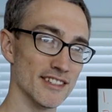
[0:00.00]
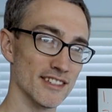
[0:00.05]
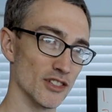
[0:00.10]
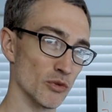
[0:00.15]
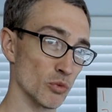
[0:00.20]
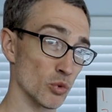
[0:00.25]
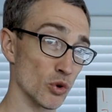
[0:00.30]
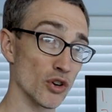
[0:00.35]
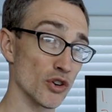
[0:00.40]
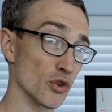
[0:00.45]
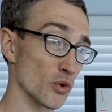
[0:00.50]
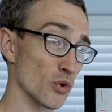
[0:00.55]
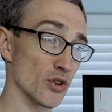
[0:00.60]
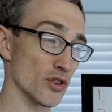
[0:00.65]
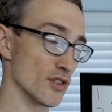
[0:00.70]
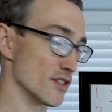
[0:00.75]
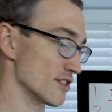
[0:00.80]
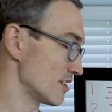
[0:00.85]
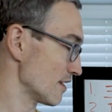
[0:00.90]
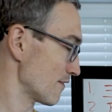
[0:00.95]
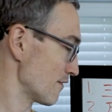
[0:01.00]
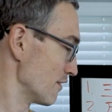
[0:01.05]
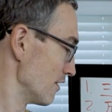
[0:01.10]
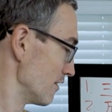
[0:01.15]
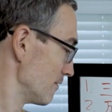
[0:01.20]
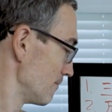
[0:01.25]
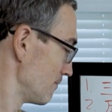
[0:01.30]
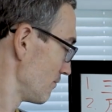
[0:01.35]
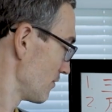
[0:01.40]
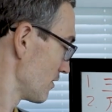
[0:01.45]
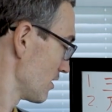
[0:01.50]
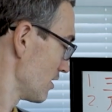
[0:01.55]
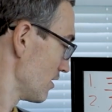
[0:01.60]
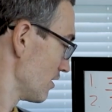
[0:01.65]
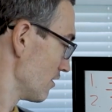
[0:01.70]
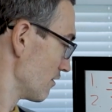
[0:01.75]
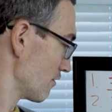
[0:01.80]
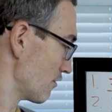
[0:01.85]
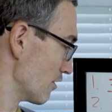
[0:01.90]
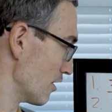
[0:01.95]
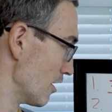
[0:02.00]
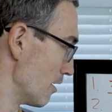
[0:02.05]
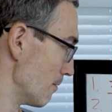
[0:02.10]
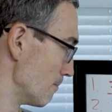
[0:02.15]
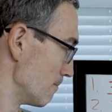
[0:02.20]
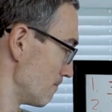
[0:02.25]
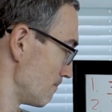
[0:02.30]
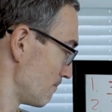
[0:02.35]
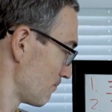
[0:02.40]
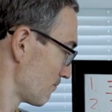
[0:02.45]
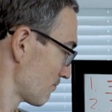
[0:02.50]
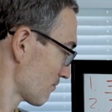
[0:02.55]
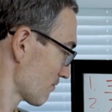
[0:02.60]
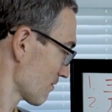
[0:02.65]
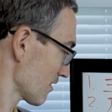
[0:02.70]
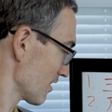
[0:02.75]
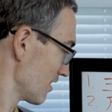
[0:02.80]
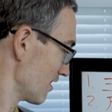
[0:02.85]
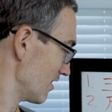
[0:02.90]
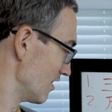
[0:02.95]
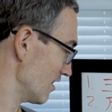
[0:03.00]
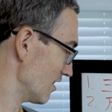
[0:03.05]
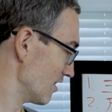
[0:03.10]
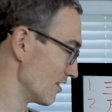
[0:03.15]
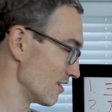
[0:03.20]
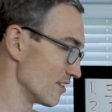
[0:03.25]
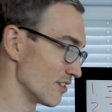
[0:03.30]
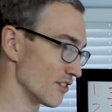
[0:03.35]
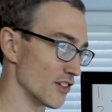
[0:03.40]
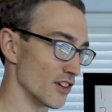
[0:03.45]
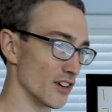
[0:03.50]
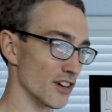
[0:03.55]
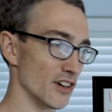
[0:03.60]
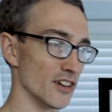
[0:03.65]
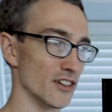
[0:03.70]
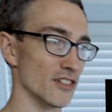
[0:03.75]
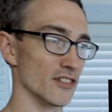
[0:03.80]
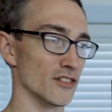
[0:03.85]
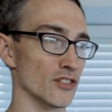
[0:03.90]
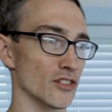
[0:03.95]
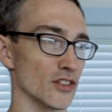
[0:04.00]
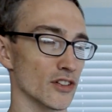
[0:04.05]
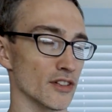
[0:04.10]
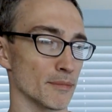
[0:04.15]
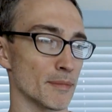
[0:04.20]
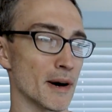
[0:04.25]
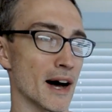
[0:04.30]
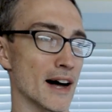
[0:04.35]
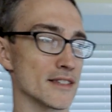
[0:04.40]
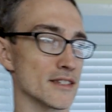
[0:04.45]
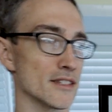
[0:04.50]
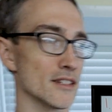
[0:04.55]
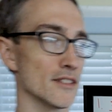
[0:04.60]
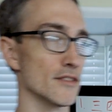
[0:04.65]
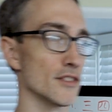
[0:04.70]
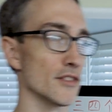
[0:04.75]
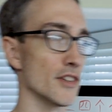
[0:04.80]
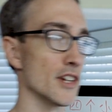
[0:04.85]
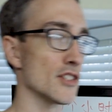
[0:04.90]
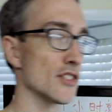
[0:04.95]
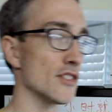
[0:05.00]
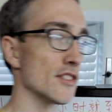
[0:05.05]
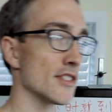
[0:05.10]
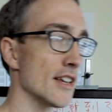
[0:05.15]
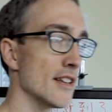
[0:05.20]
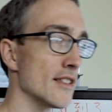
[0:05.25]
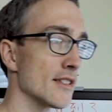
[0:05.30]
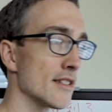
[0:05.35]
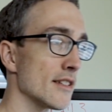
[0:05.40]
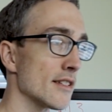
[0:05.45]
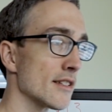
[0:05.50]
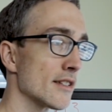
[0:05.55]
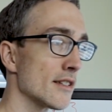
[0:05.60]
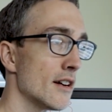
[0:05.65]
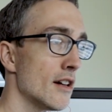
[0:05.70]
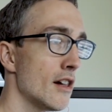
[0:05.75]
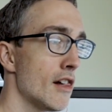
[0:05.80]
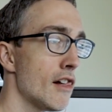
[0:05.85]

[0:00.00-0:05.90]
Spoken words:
the word order is different from the positive duration sentences.